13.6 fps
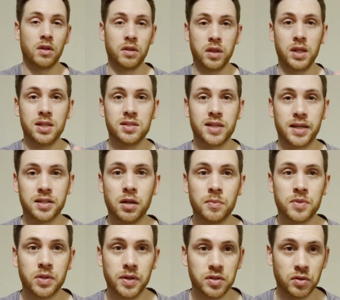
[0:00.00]
the setup,
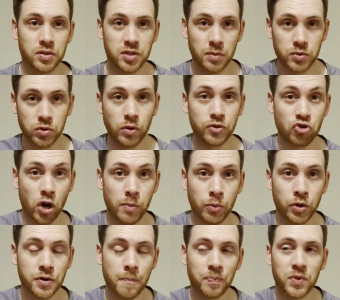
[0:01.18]
so it's on some sort of
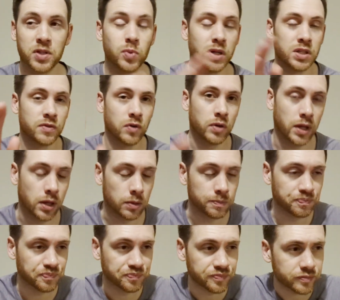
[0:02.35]
tripod, as well as vlogging.
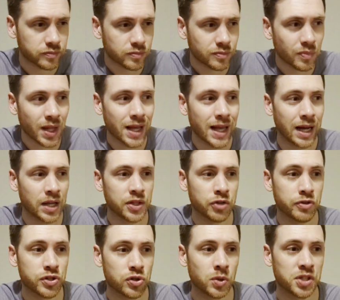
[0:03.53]
And the
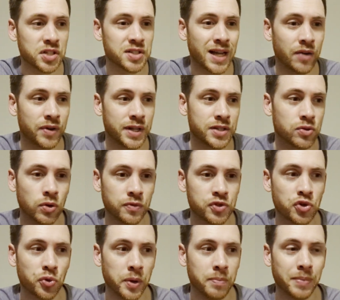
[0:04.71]
original one doesn't have any sort of
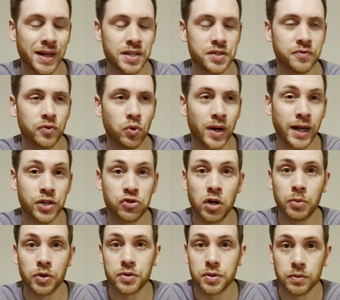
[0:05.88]
screw-in base for a
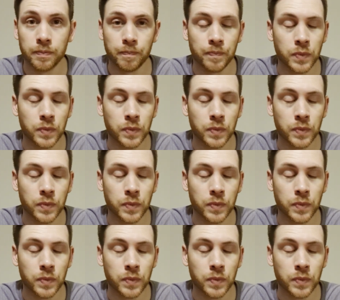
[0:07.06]
tripod at all.